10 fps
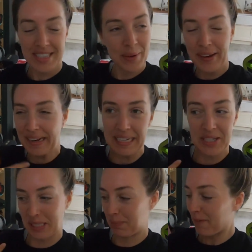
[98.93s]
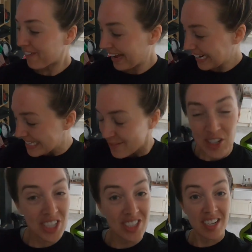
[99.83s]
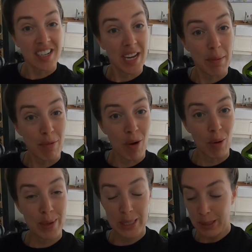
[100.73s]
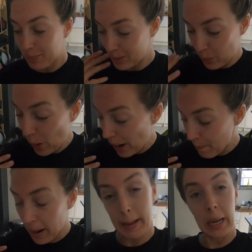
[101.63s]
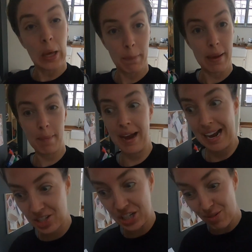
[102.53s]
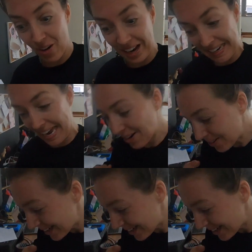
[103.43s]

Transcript: just quickly address my face, just on a derma roller, which is why it might look a bit patchy right now.